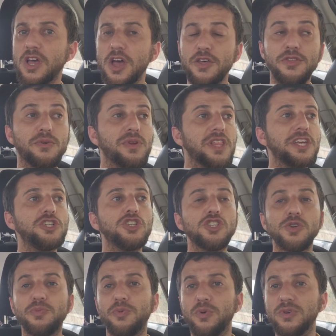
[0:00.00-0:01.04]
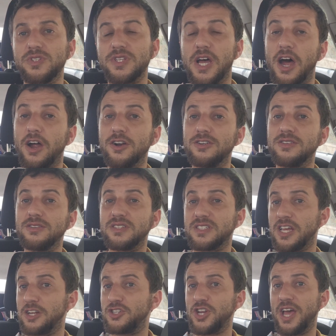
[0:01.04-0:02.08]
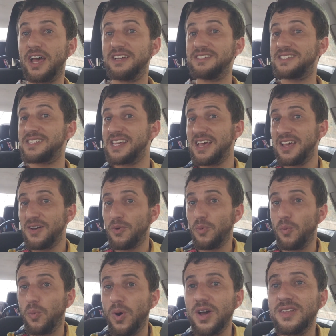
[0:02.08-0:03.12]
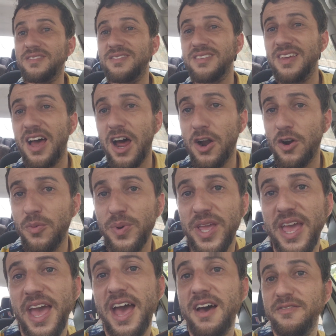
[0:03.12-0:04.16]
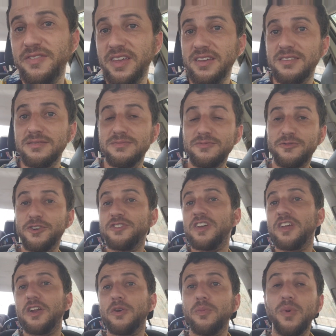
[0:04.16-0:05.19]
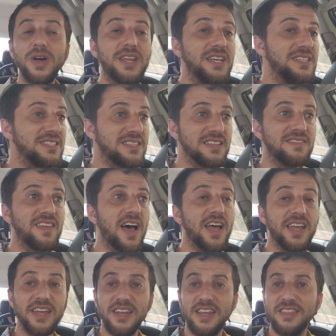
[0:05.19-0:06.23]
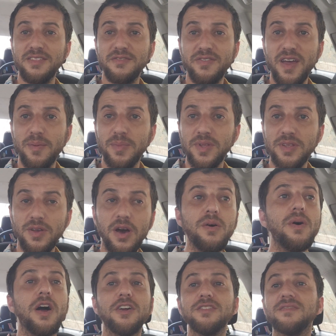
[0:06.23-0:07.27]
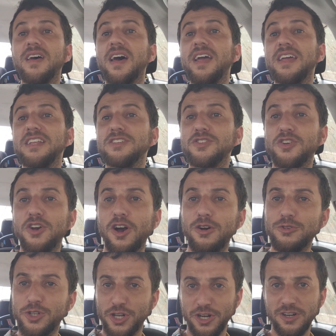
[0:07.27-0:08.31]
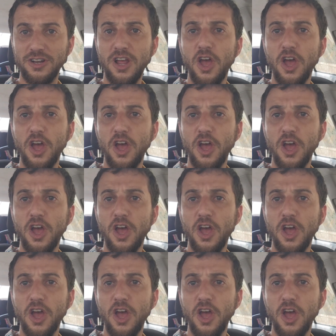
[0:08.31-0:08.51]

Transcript: The relationship rules are such as, what are we having for dinner? What is the diet in the family? Oh, our diet is kosher.